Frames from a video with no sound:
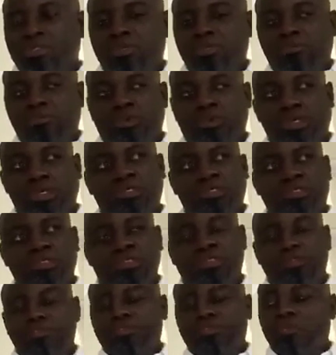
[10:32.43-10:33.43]
So for
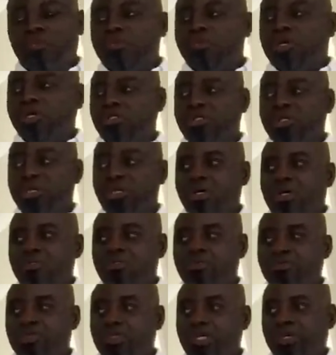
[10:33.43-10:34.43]
instance, if someone buys a
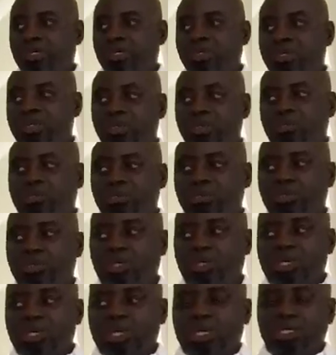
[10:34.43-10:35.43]
house for 10 million
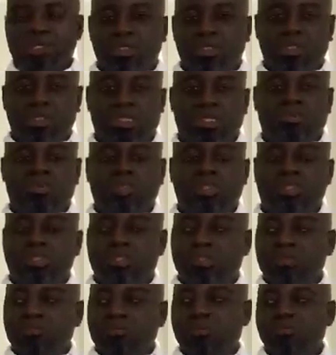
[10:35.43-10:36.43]
and its equity
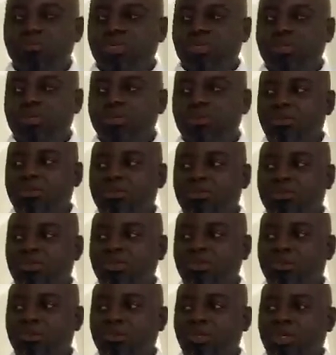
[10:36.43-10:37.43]
is 3 million,
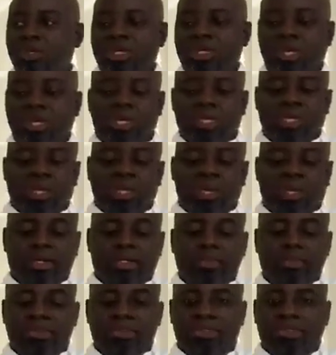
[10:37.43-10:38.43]

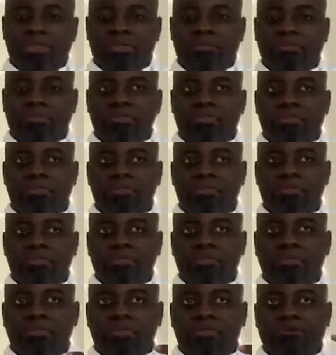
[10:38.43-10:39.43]
and
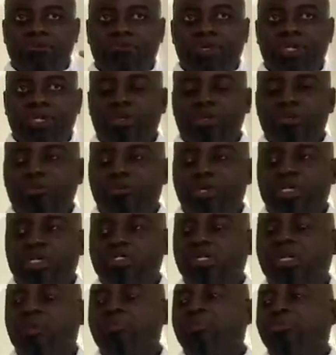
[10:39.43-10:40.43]
the value, by the
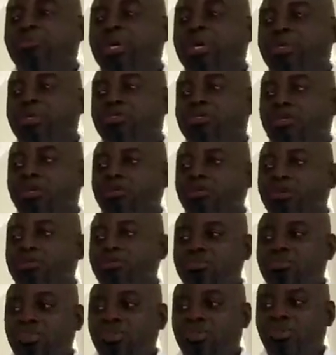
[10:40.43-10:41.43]
time the bank is coming,
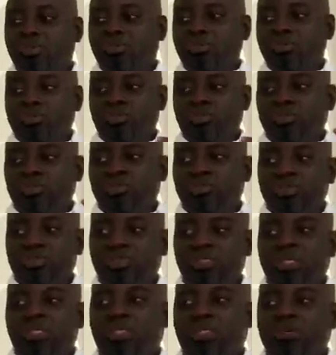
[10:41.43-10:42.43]
you know, to
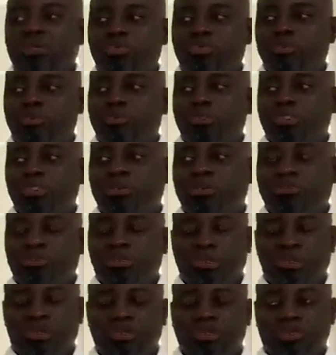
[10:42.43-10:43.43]
sell that property
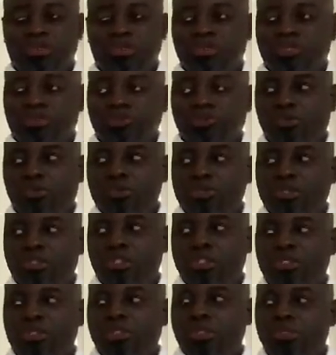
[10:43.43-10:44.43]
because you're defaulting,